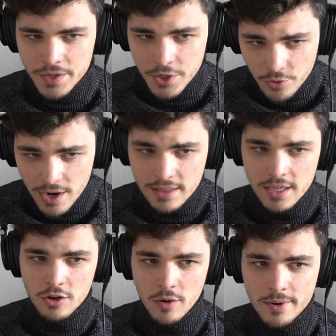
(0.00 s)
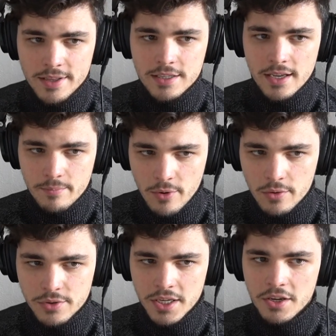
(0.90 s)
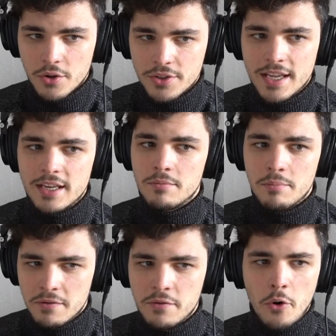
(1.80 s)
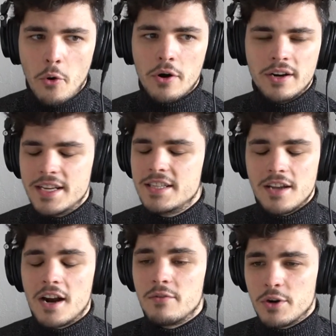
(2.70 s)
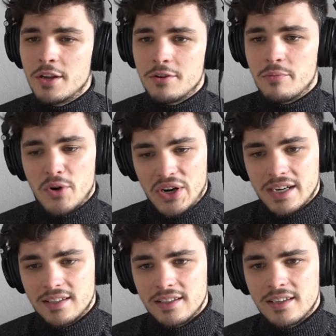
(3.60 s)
creating communities and producing content before they start working on the product.